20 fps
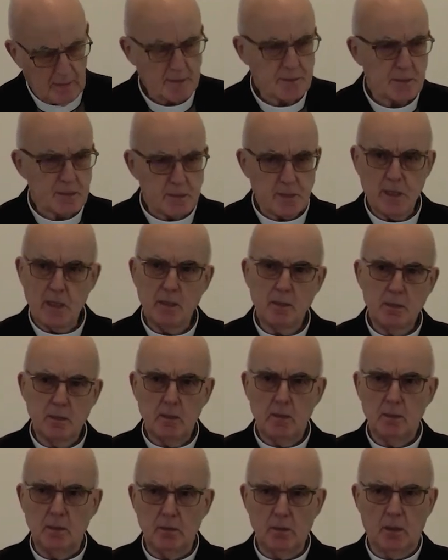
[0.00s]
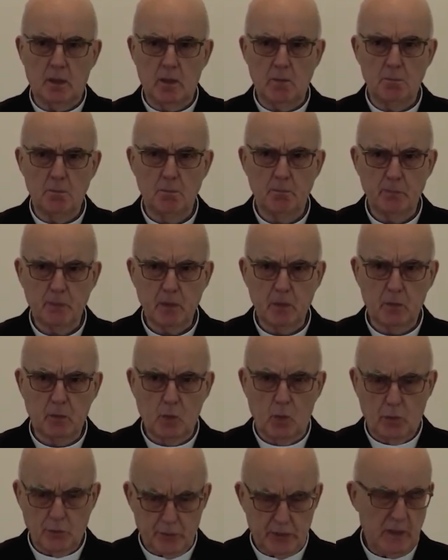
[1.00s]
as I said, um,
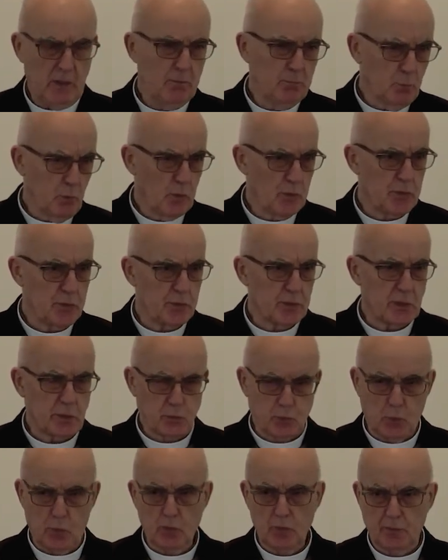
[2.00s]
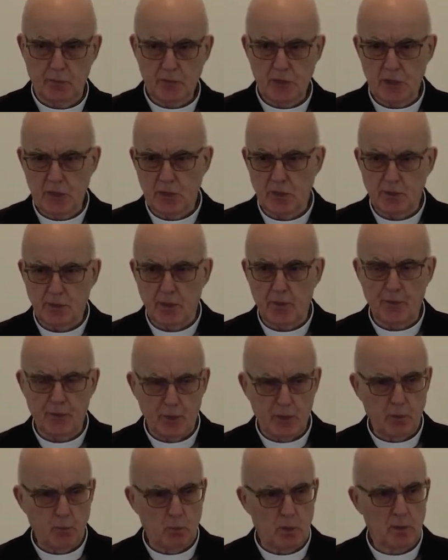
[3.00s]
God gave Moses a total of
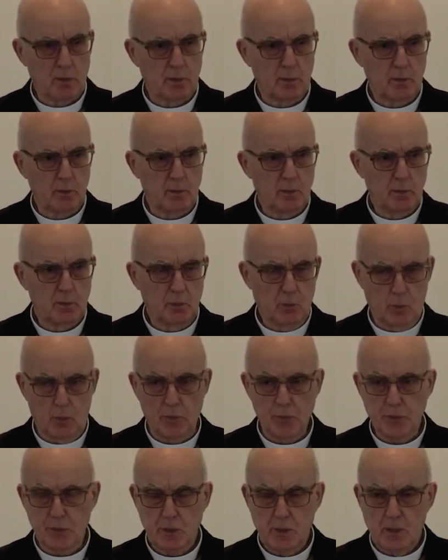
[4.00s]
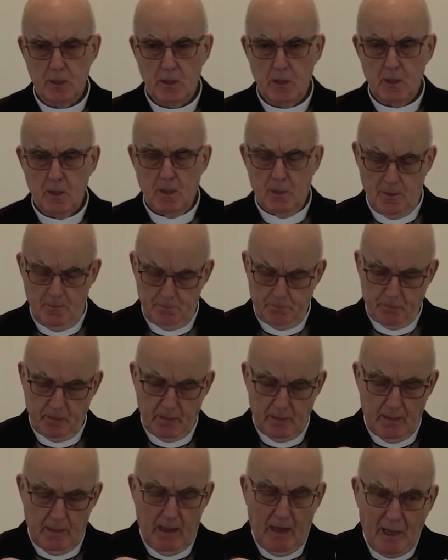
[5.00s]
631 laws.
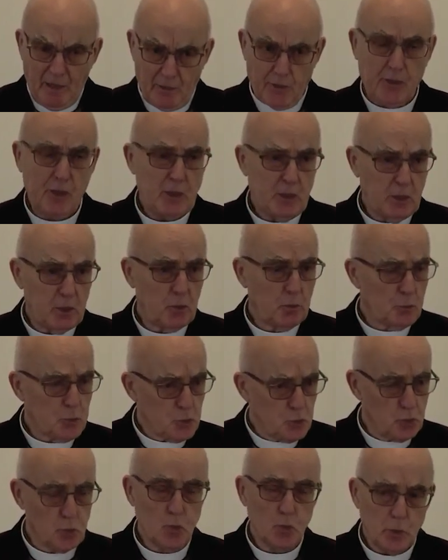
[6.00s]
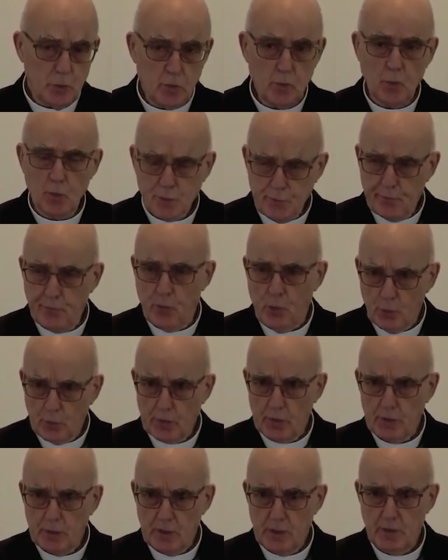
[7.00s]
I think it was during those
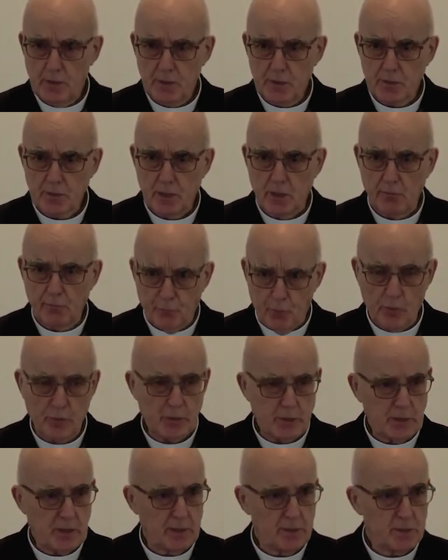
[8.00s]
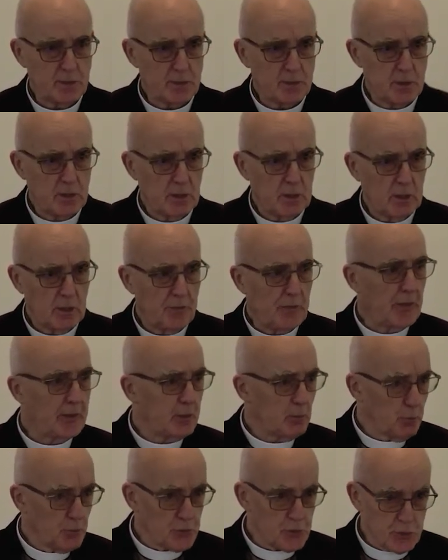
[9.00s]
40 days and 40 nights that
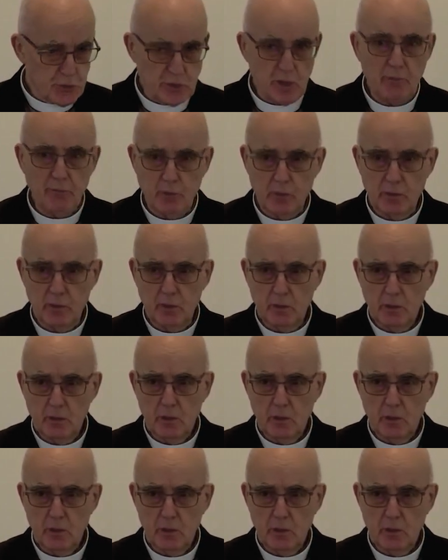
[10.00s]
he was given